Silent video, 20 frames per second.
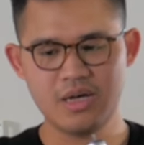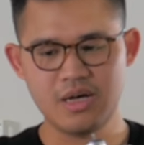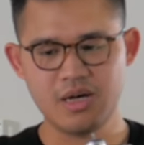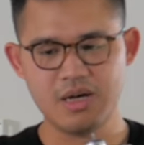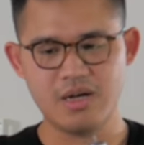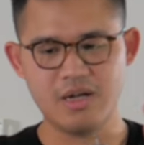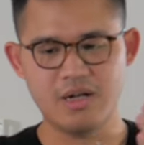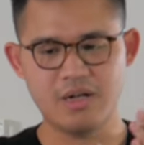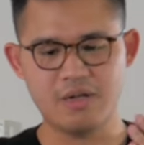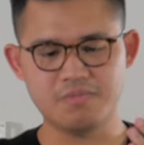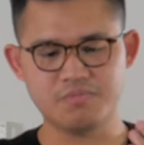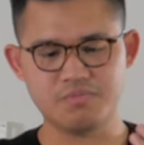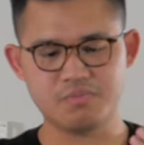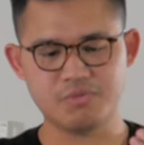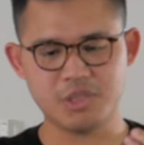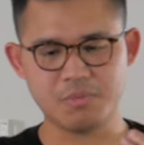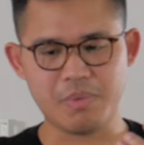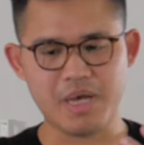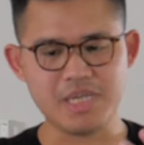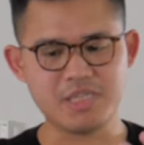Um,
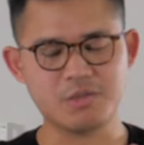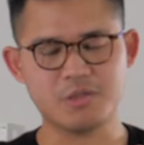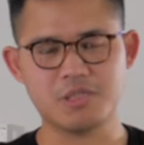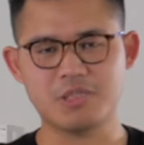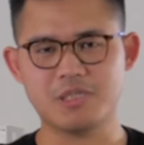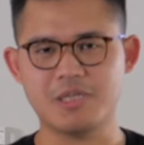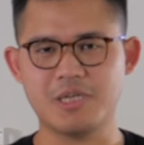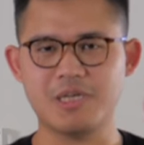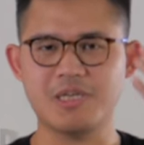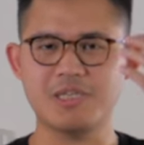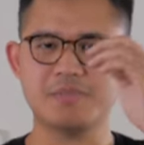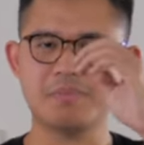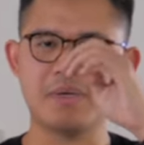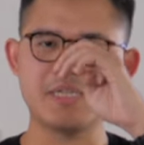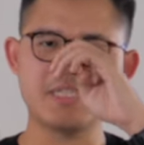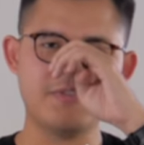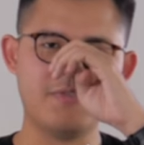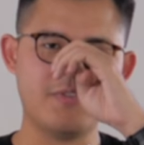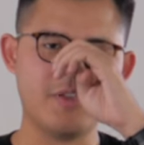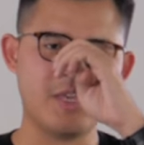spec uh,
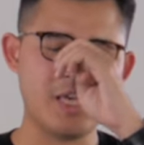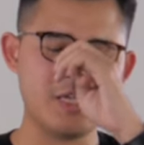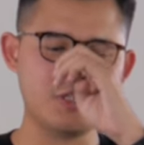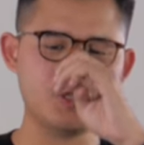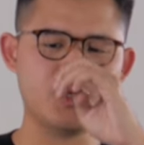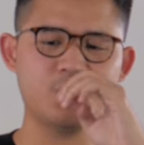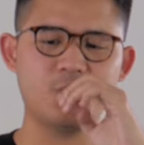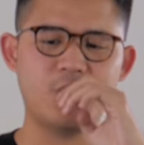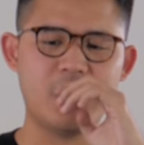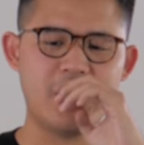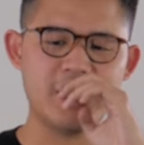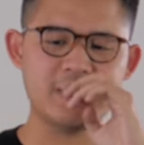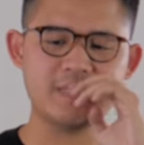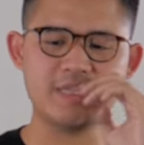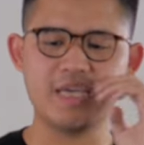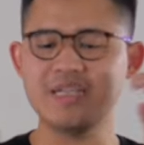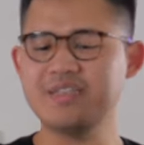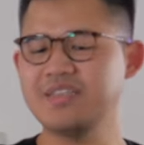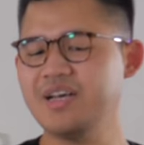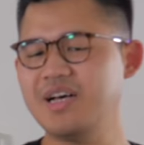Specification-wise,
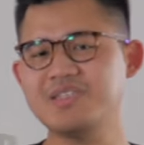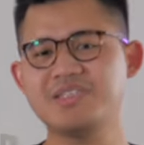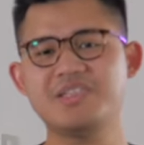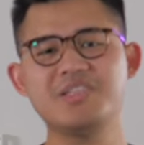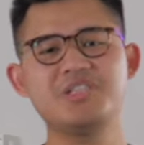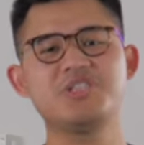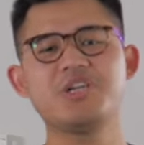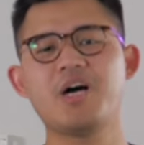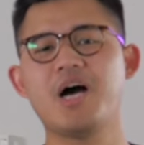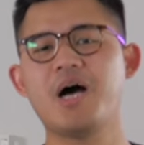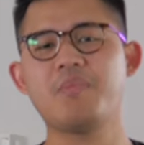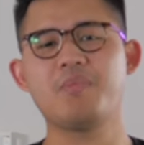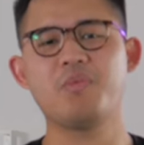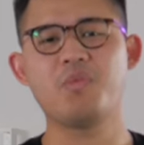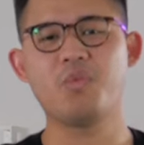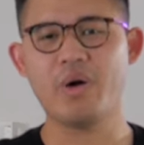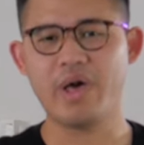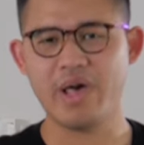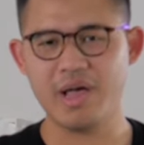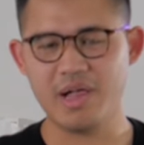it does the
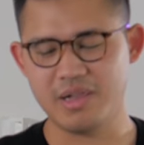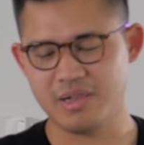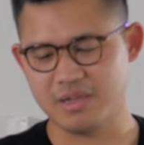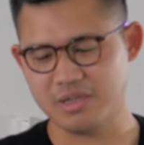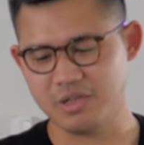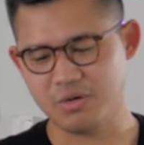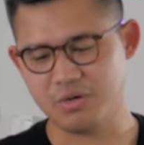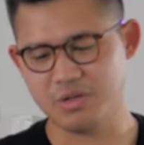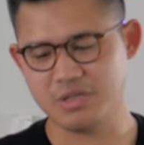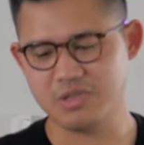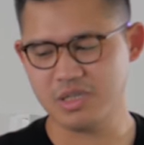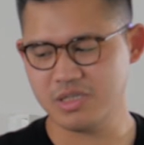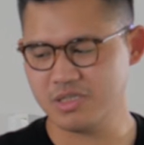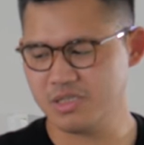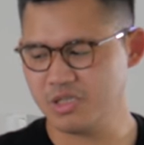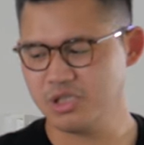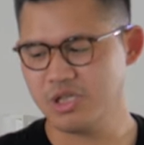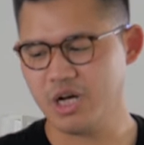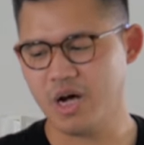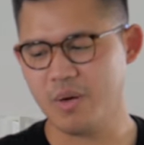job well. You know, it does the
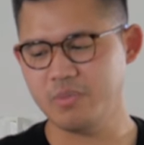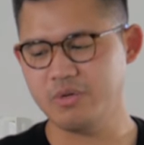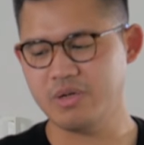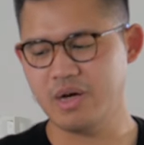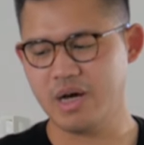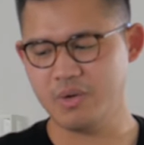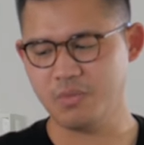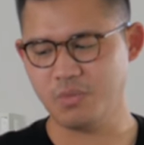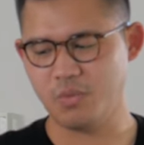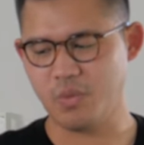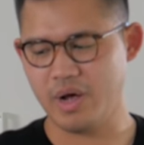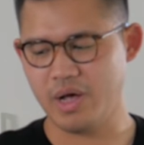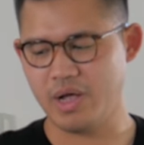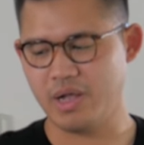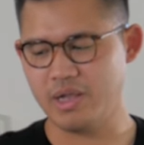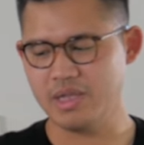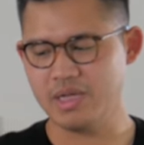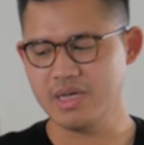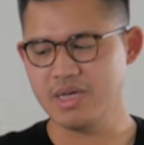job done well.